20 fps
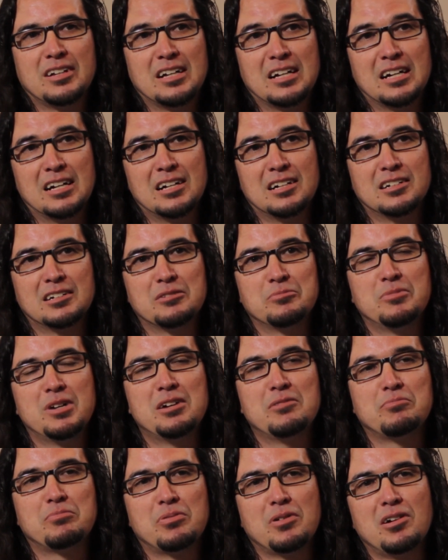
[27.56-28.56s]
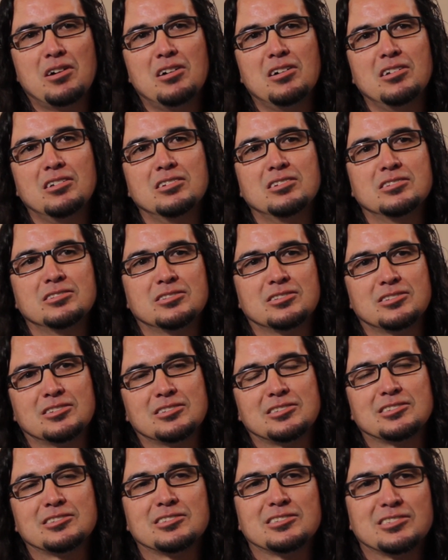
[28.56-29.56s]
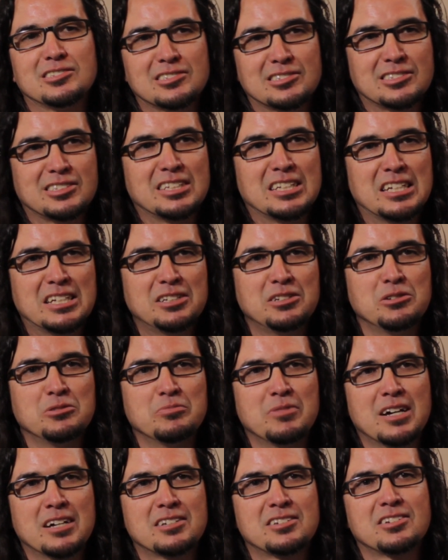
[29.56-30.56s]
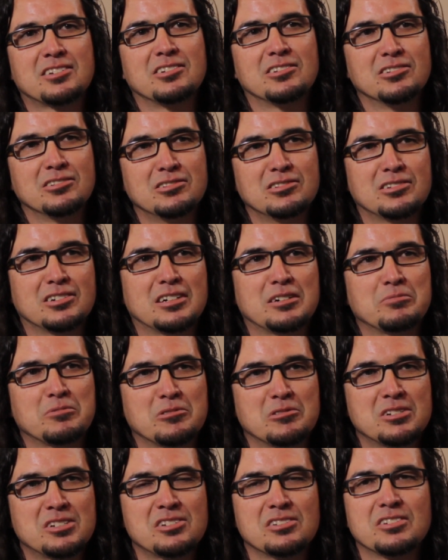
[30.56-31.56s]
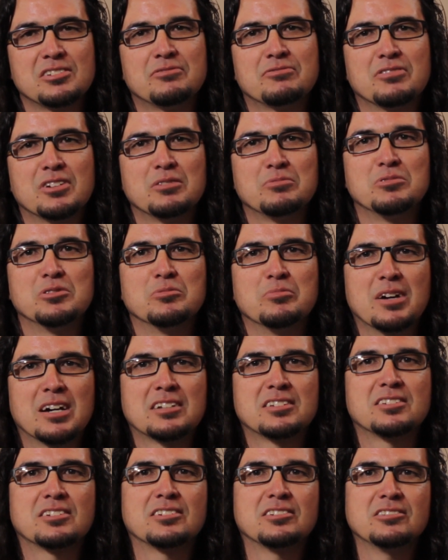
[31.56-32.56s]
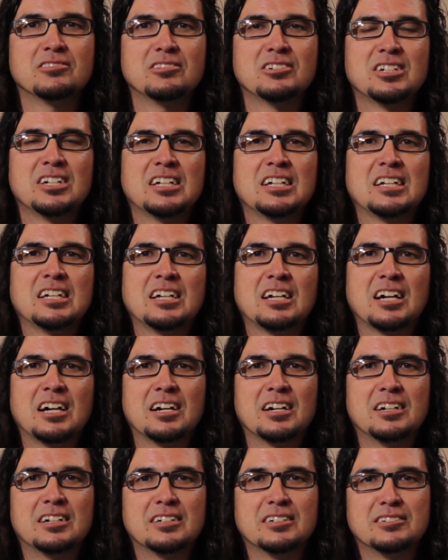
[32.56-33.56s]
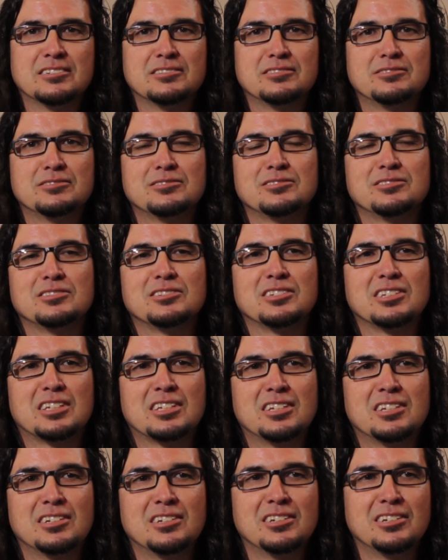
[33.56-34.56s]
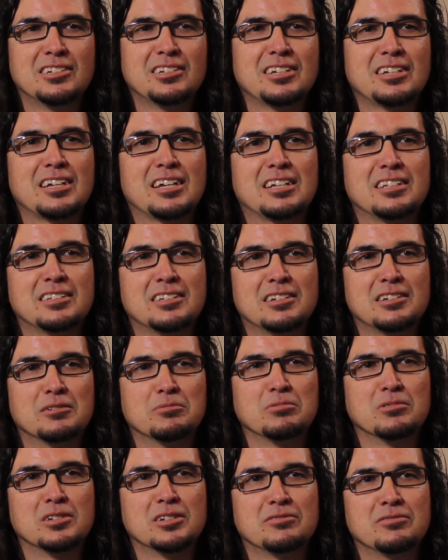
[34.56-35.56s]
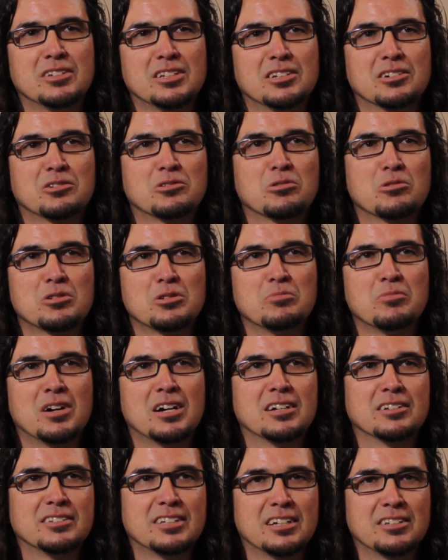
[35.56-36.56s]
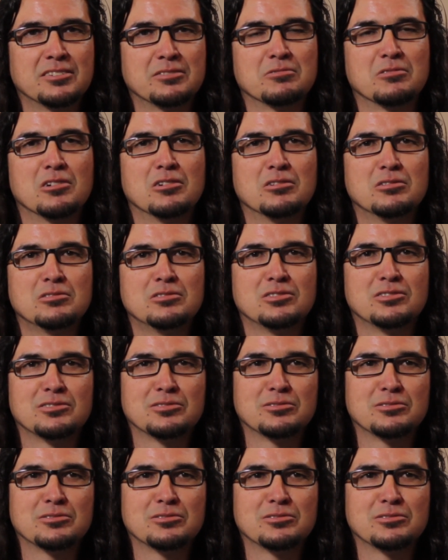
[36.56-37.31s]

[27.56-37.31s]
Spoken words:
I met Paul in New Mexico. I'm originally from New Mexico. Uh, he ended up living a quarter mile down the road.